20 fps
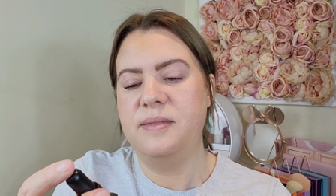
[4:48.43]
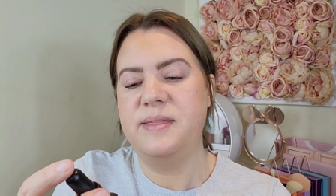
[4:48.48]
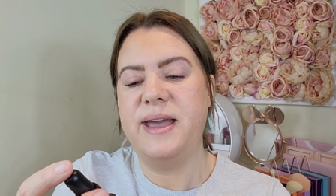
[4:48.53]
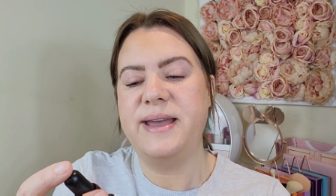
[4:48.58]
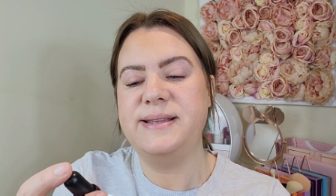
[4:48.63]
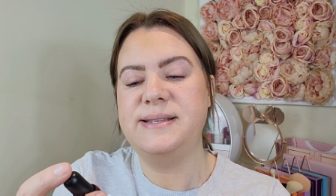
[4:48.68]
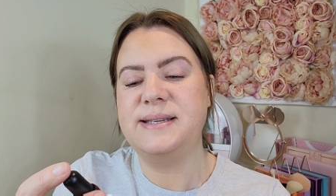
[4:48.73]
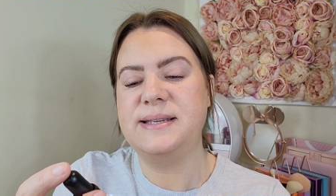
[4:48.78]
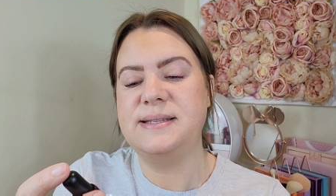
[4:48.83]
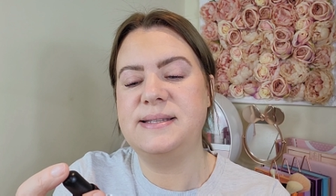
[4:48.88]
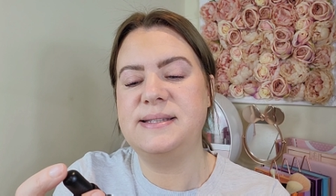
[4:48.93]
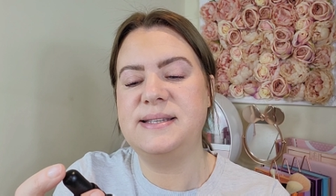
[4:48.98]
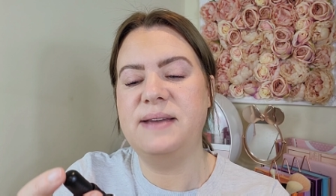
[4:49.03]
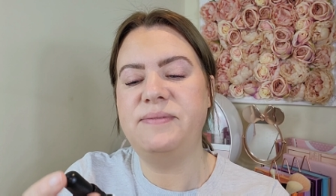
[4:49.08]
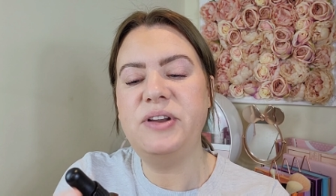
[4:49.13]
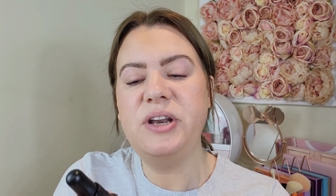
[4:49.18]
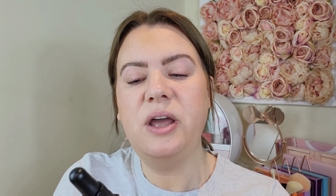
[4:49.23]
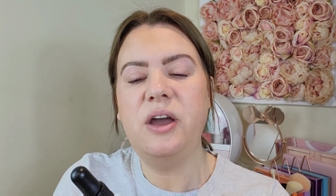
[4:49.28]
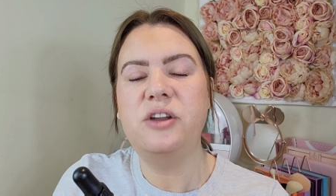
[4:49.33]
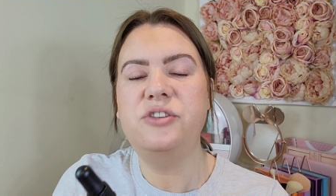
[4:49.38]
there's
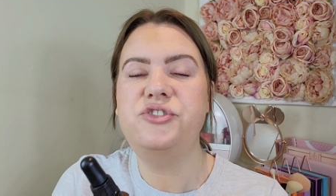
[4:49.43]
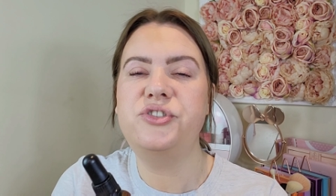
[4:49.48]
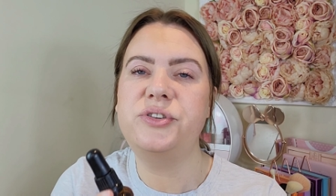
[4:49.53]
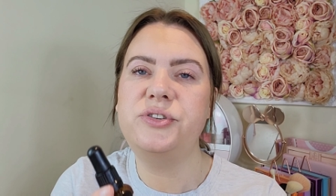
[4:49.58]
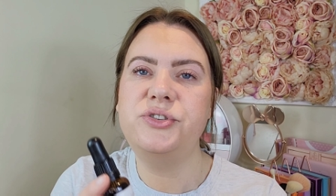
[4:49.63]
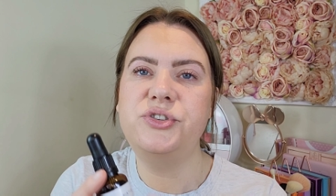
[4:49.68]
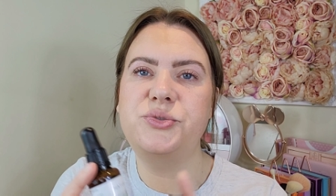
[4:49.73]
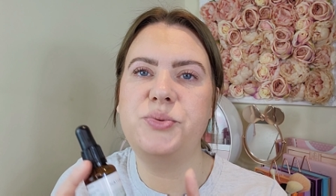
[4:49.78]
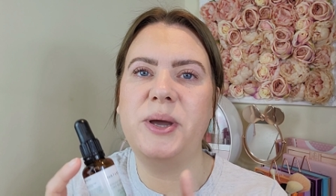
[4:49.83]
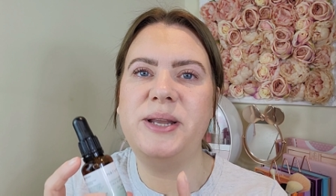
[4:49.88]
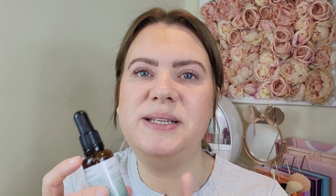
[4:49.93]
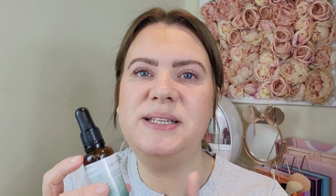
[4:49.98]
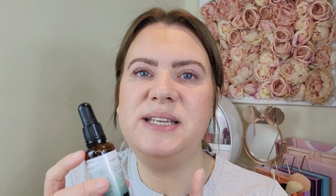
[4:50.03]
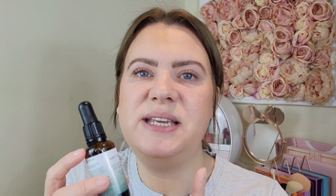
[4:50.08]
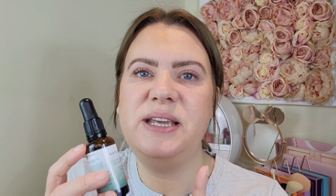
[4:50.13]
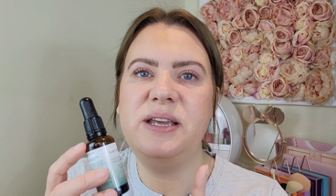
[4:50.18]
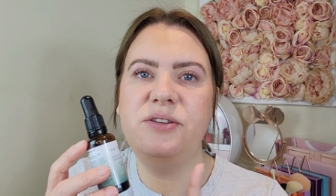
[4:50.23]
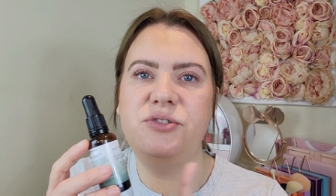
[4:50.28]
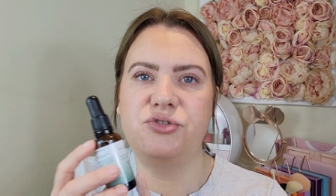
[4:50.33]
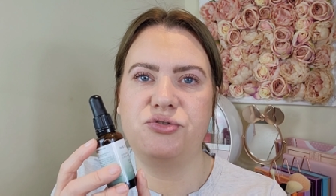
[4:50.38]

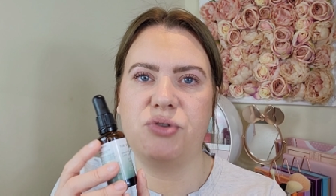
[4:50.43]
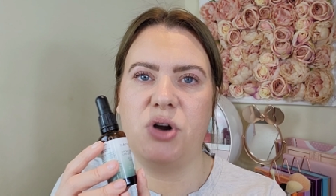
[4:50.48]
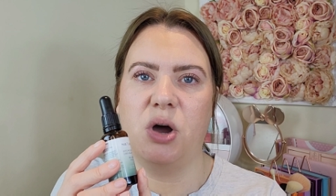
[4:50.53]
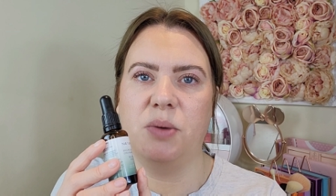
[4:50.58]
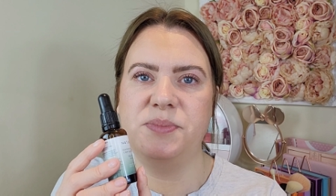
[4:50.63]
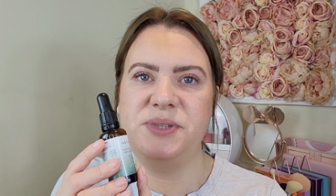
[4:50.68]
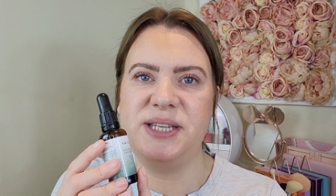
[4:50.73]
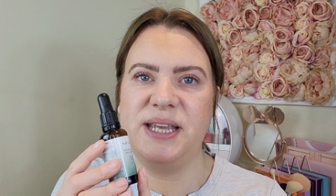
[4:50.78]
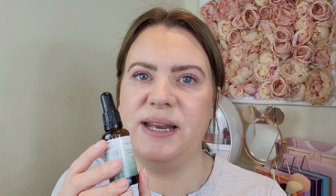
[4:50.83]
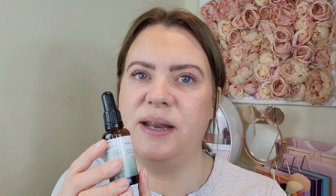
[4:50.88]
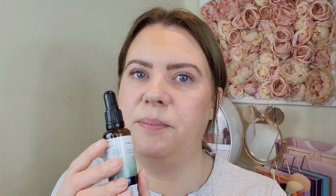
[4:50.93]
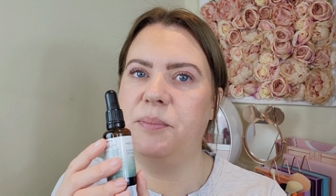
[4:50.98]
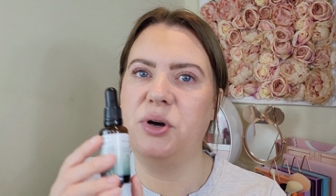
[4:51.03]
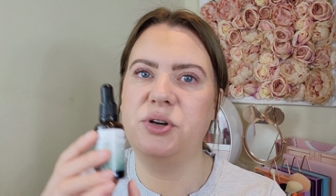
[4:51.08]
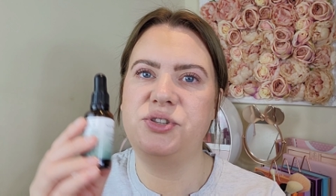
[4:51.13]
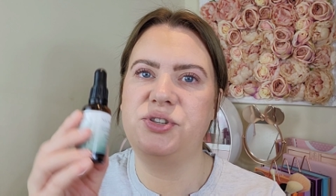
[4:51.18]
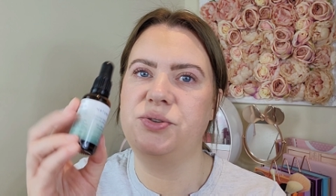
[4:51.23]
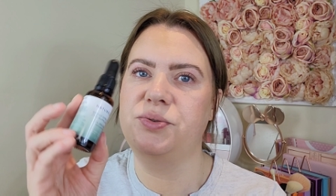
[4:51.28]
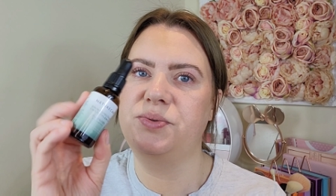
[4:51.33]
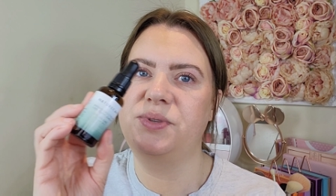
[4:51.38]
720 drops in a
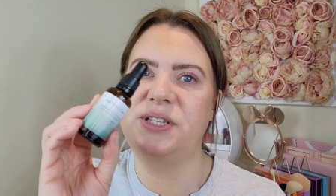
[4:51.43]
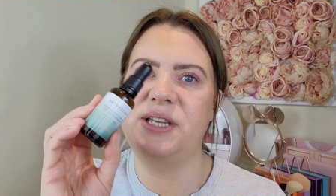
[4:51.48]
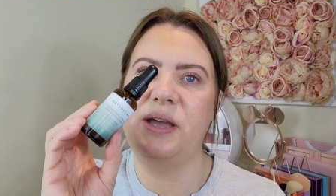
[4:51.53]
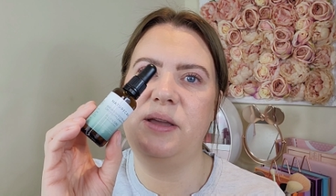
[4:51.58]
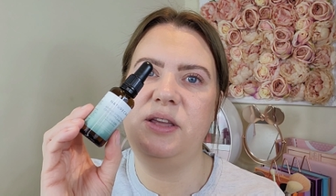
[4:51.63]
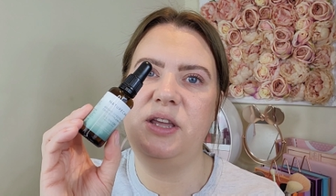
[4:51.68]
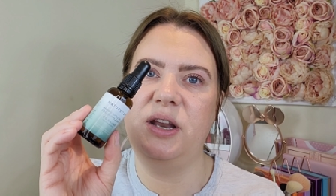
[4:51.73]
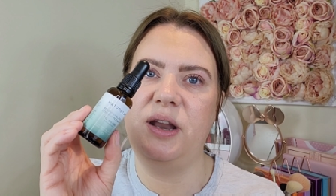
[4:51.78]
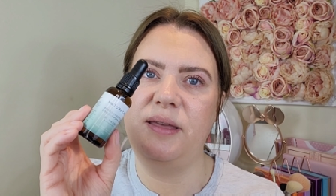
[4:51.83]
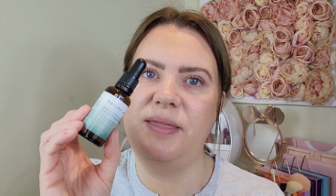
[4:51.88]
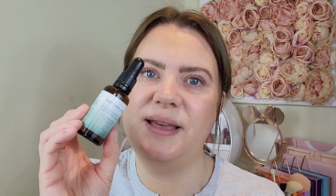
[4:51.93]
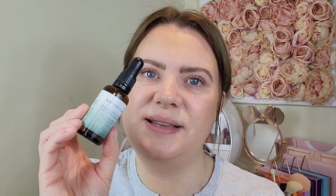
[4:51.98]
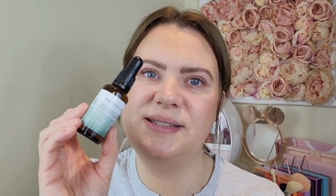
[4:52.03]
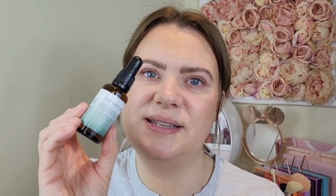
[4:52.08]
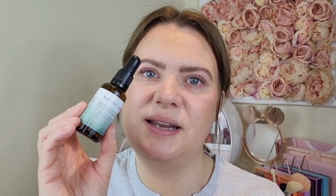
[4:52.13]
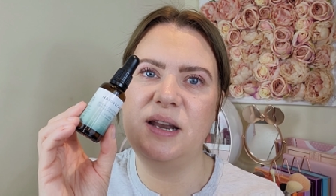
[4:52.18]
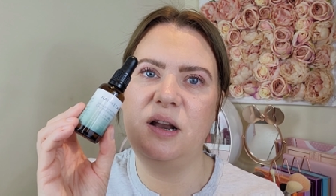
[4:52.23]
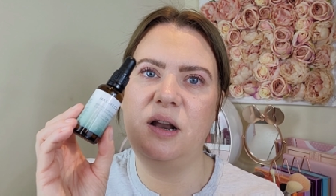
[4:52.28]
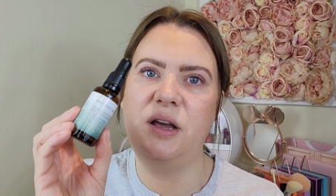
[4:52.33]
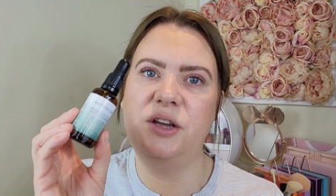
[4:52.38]
bottle so you know
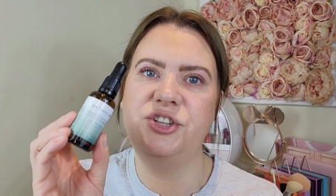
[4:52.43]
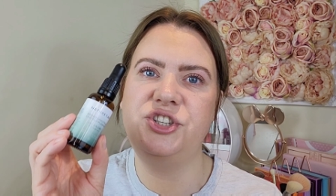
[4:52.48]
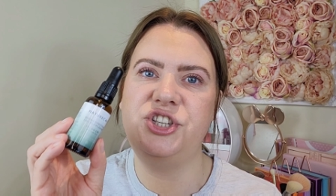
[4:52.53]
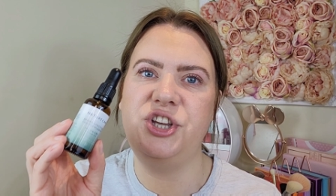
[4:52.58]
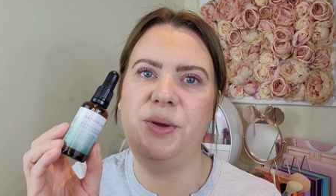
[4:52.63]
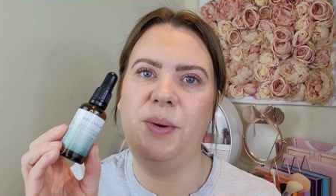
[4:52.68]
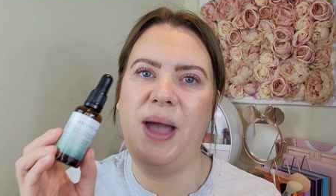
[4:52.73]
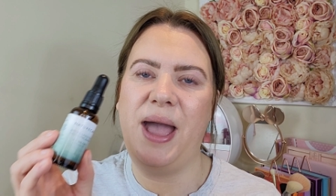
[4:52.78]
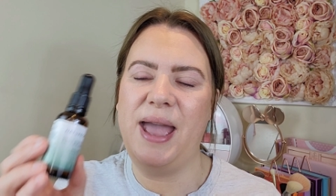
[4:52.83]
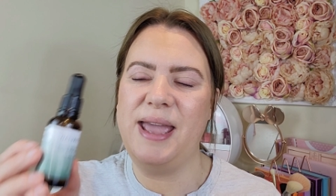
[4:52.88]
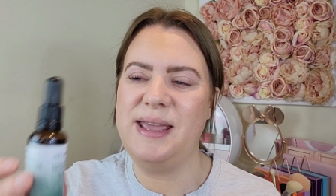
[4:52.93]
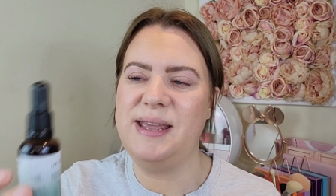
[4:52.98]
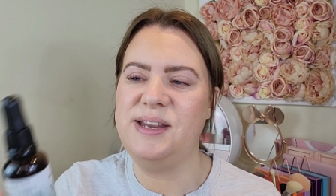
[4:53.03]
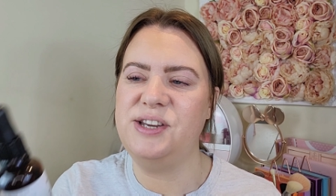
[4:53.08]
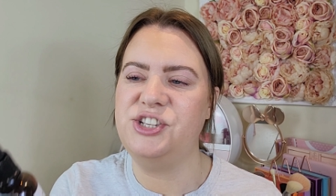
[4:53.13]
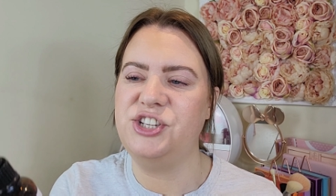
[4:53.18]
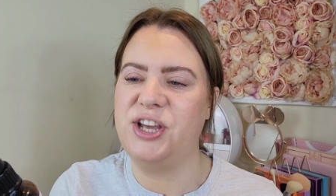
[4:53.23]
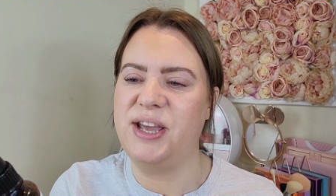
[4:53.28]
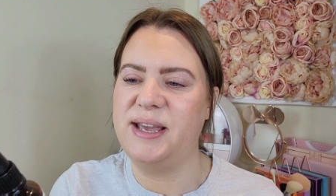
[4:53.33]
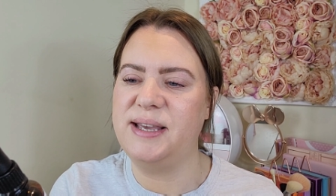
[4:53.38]
that's going to last you
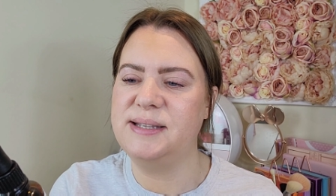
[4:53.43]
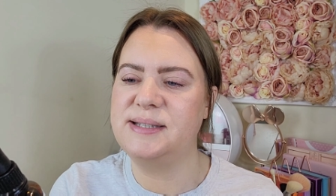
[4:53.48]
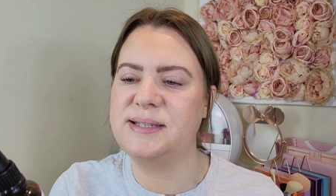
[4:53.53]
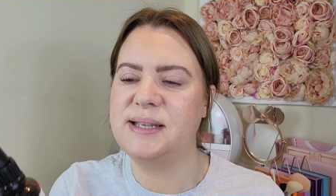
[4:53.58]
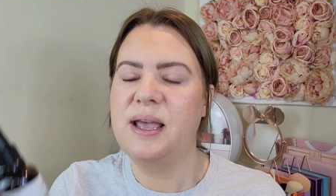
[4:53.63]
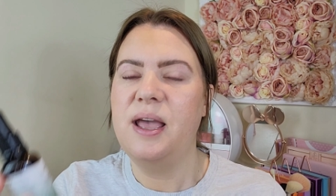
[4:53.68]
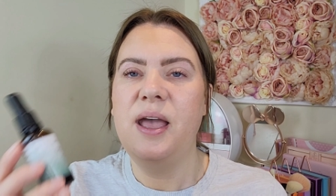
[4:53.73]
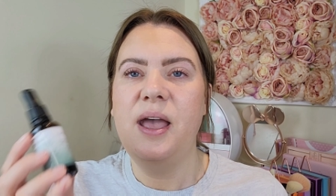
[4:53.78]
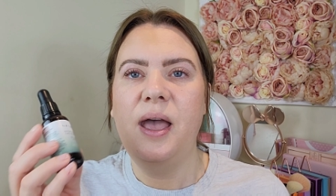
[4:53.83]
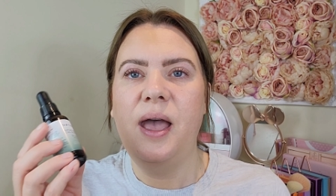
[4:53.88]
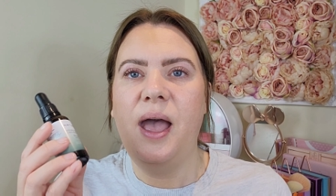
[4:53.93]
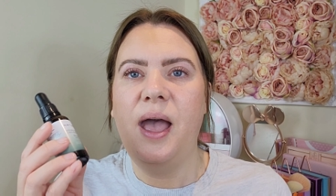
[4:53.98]
ages